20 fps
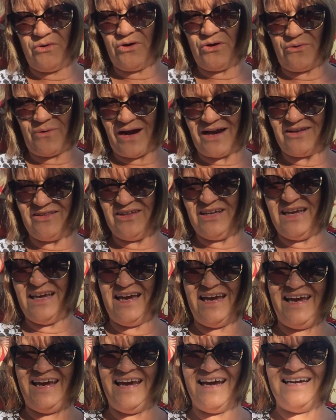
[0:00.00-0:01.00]

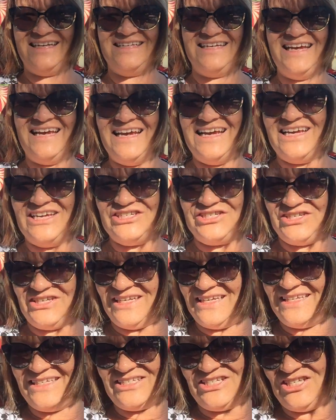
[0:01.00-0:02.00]
correctly, and
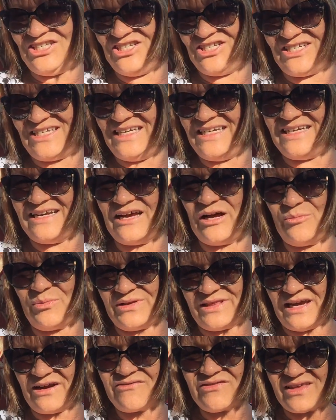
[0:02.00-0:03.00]
she just needed help
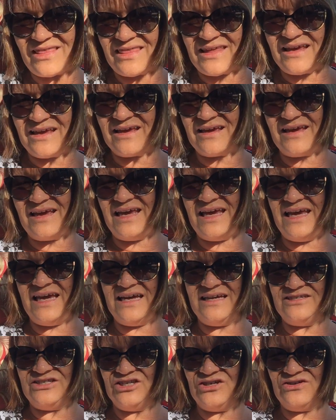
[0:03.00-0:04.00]
with everything,
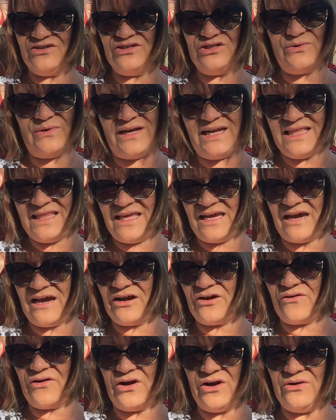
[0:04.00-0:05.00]
and she couldn't do anything
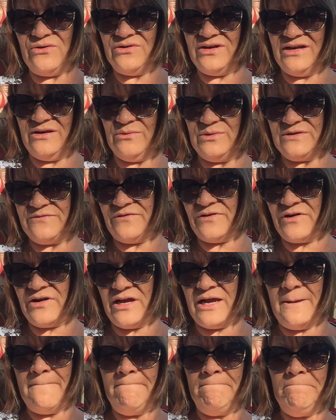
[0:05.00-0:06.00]
on her own, and it was
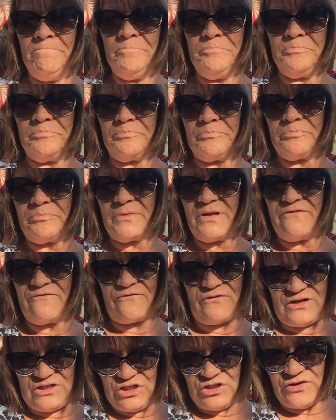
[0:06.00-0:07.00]
very
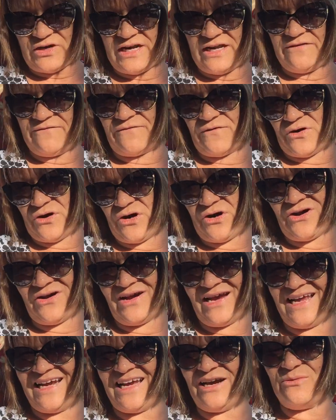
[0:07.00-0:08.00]
frustrating for her.
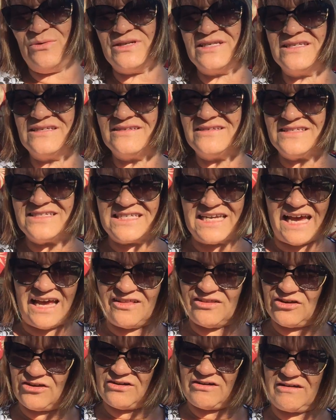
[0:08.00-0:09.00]
And I would
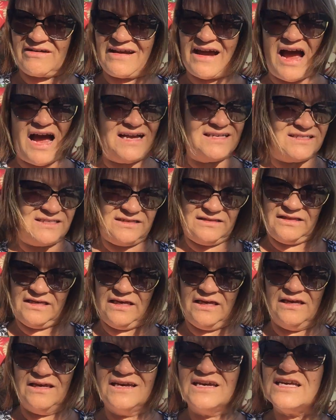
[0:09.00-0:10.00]
tell her
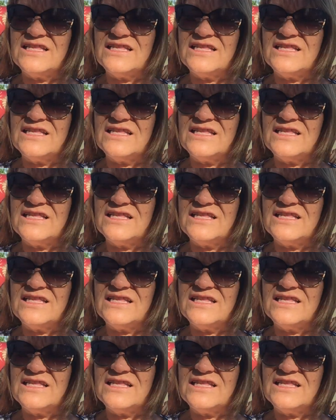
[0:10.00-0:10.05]
constantly,